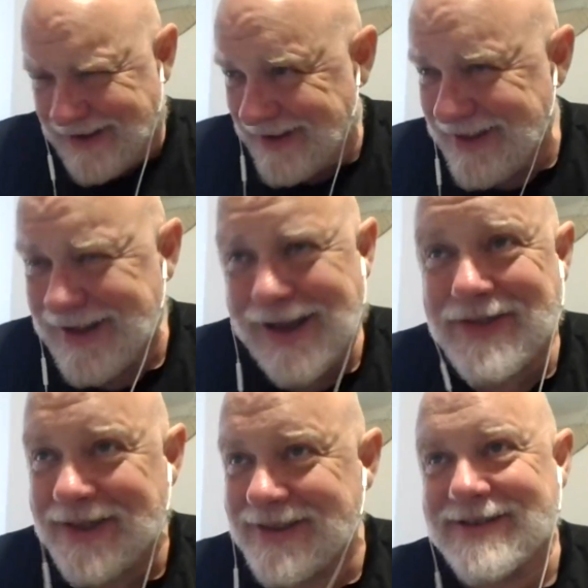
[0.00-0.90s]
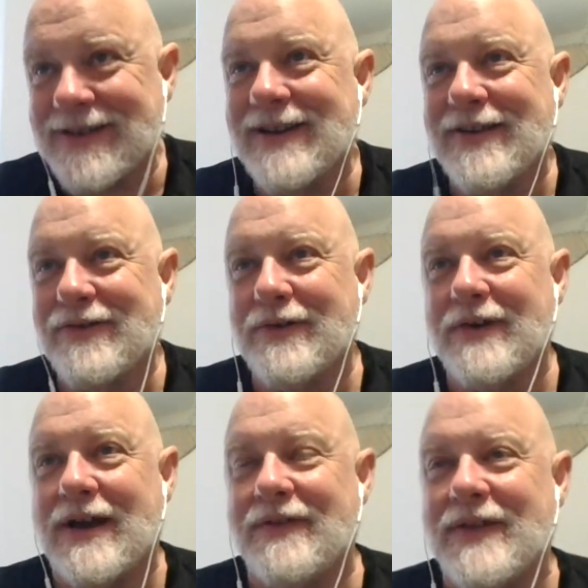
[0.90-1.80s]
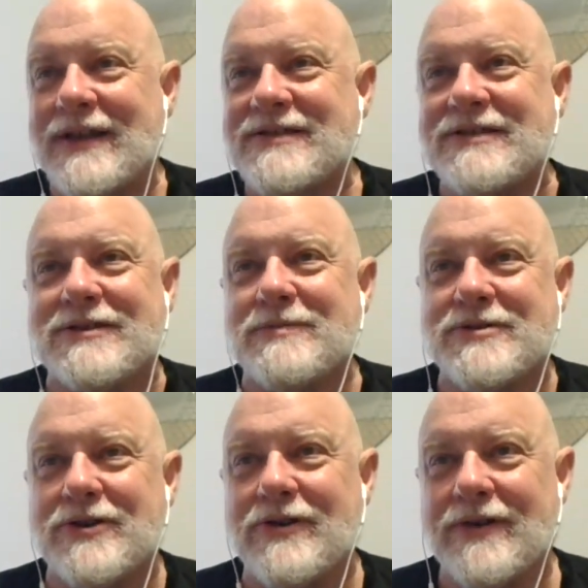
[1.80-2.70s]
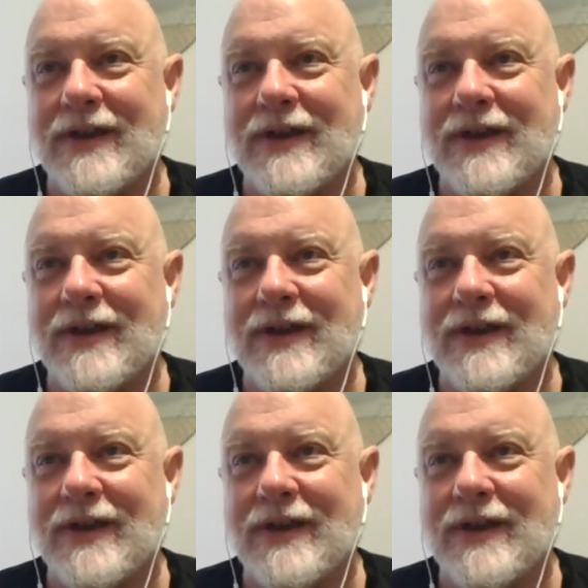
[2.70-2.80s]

I think that's going to get thrown out. That's just absurd.